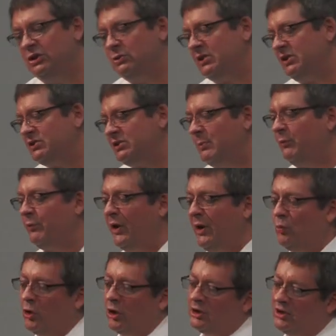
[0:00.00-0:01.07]
using some
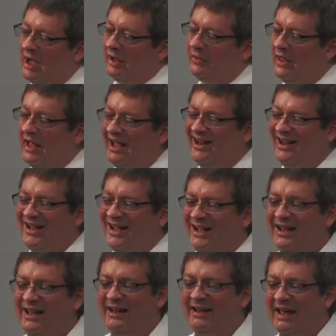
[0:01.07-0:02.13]
framework like that,
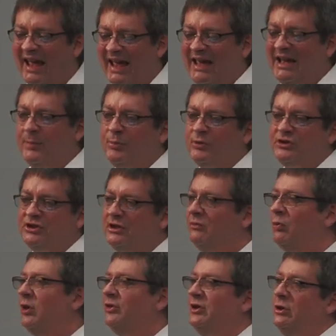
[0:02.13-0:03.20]
getting 80% of
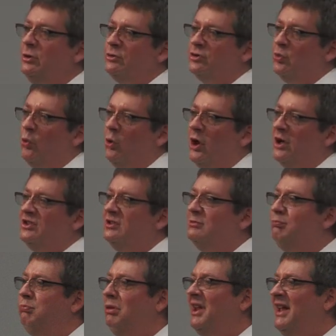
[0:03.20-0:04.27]
what the user wants is
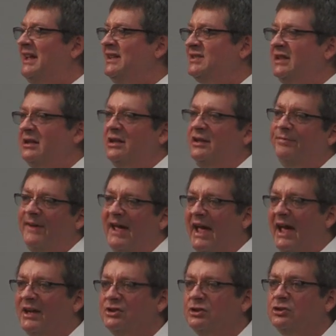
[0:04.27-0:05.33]
blazingly
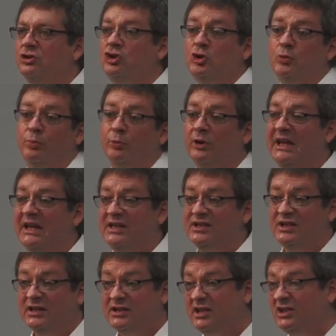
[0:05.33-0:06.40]
fast and super
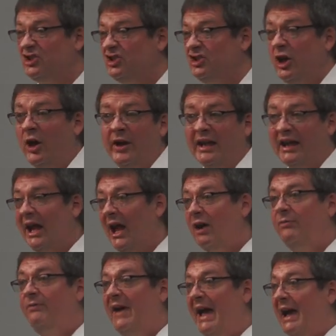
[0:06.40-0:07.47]
easy. It's a stunning
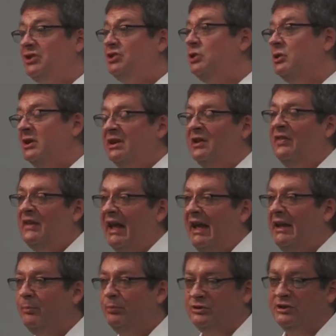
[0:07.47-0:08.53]
how fast you can get to the
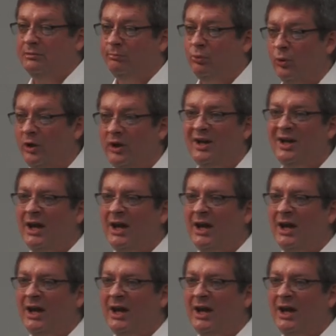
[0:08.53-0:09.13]
80% point,